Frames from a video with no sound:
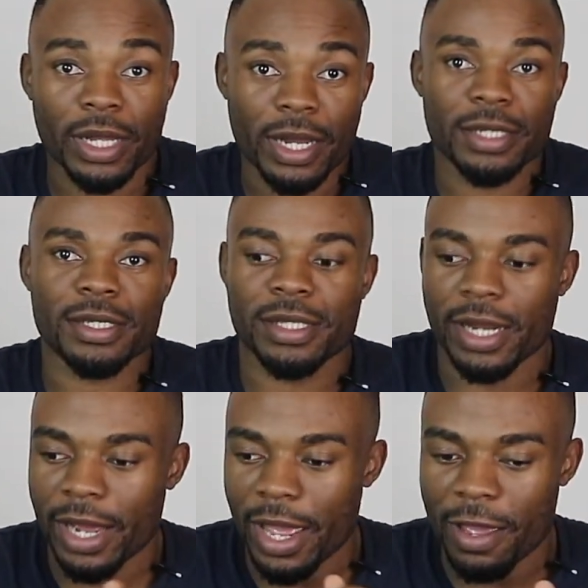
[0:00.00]
the gadgets
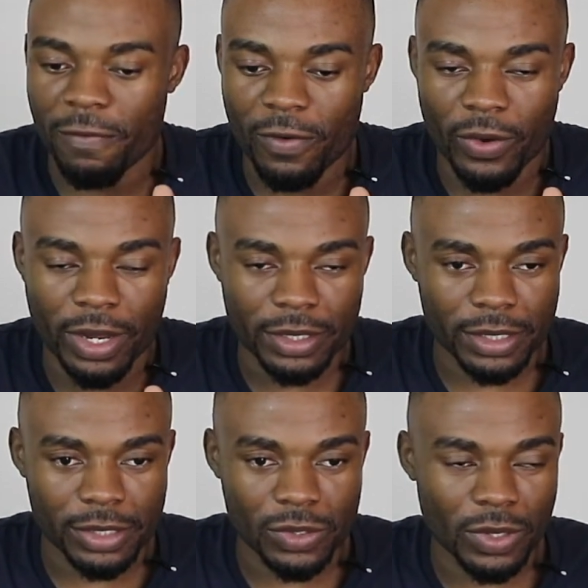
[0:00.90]
that I have
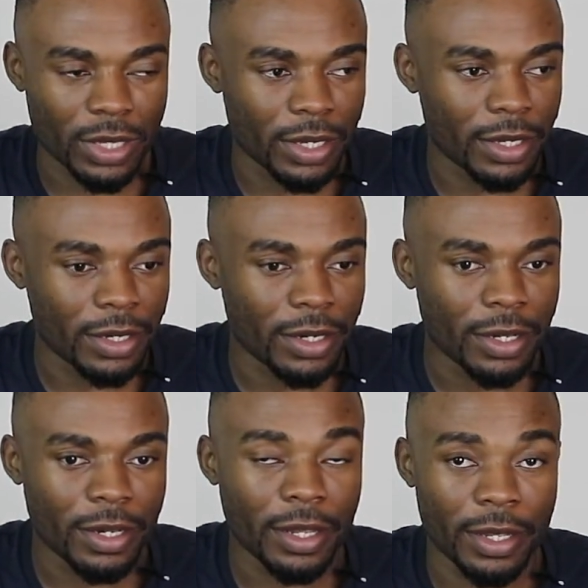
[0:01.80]
connected to the
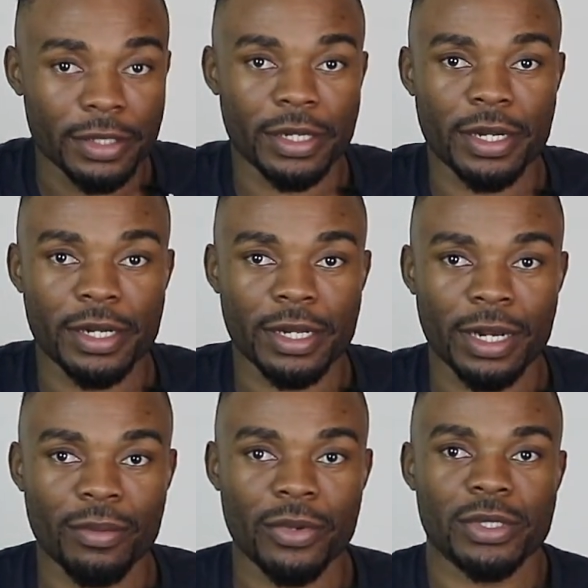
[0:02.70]
internet
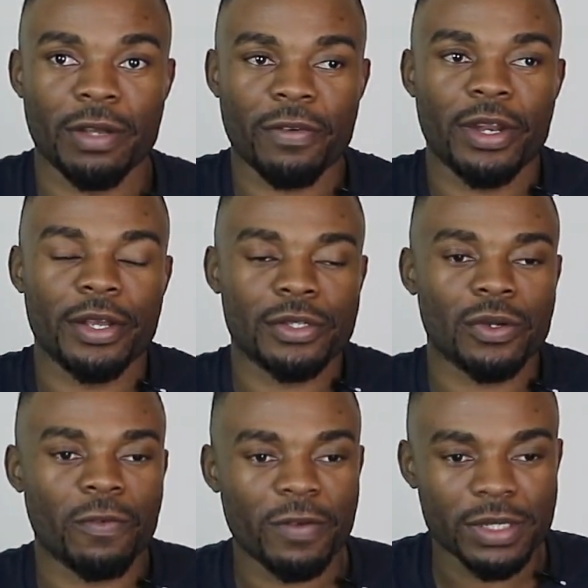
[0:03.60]
almost every day.
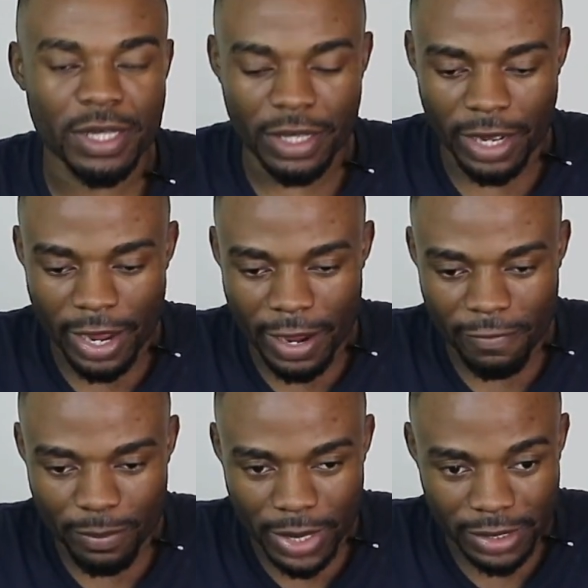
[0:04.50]
So firstly, I
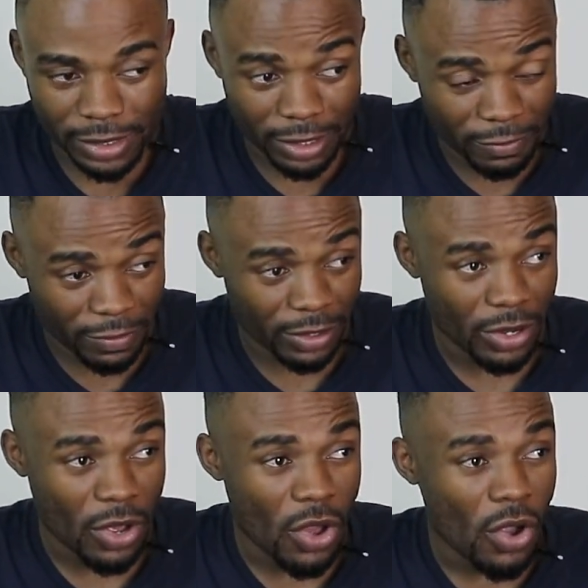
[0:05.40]
have my TV,
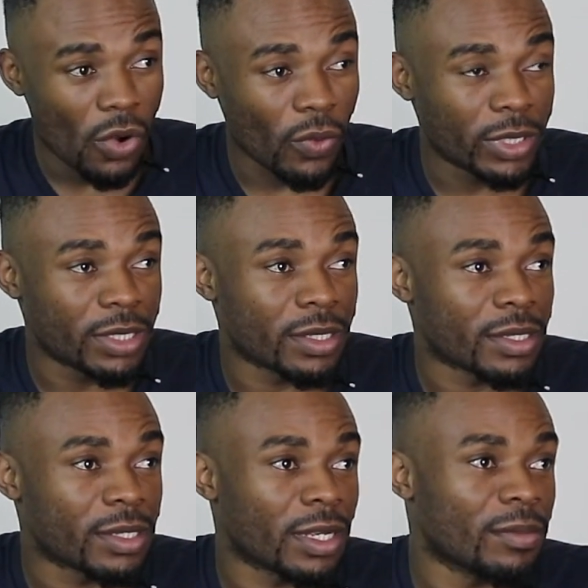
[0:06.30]
which is
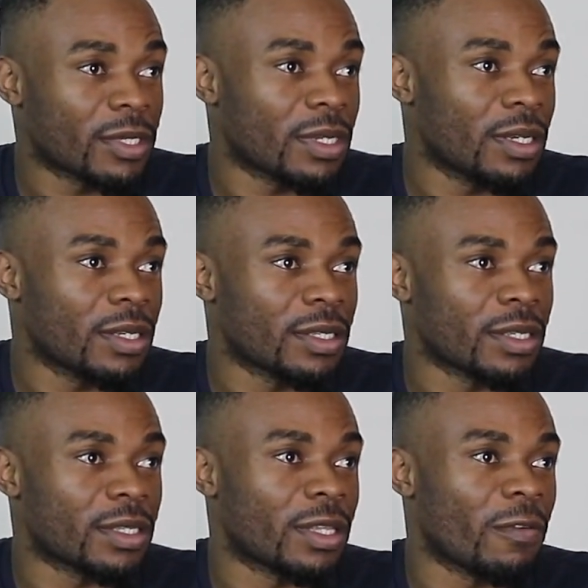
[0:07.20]
a Samsung
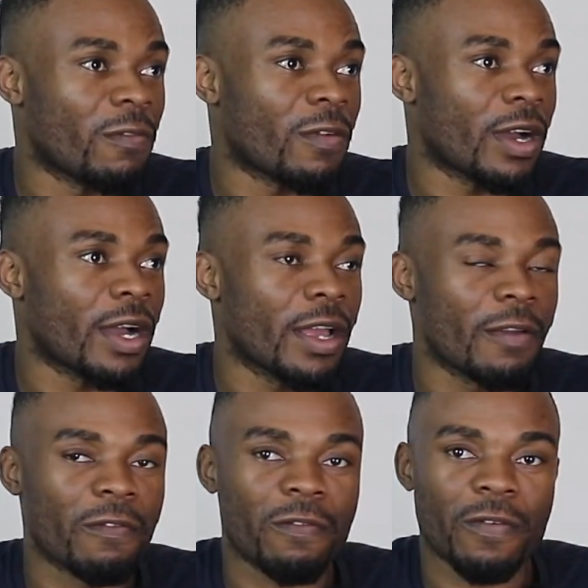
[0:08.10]

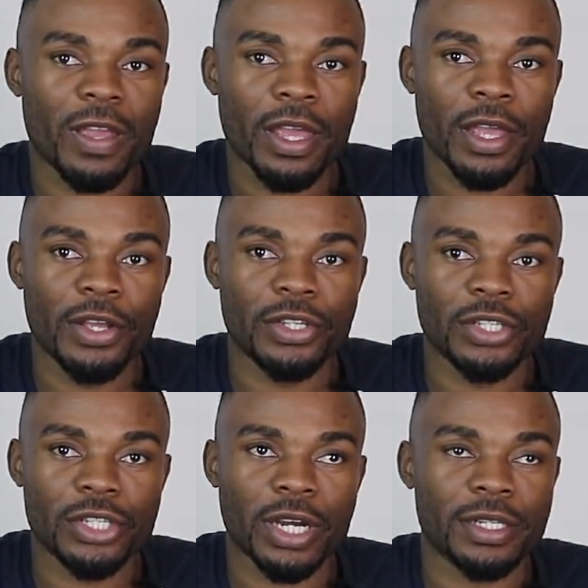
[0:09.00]
65
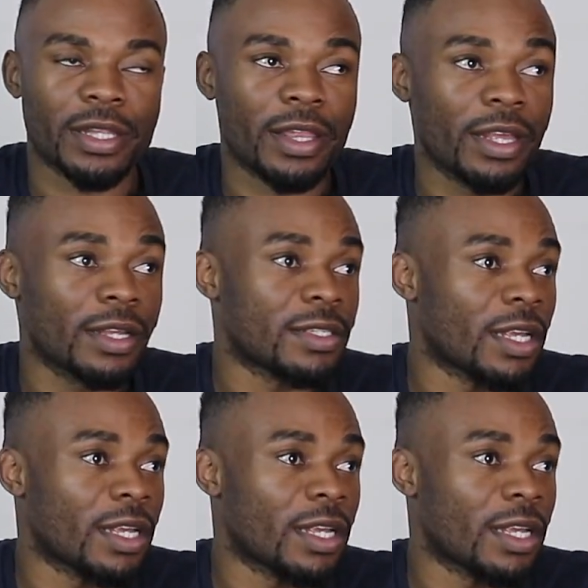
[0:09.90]
inch. I think it's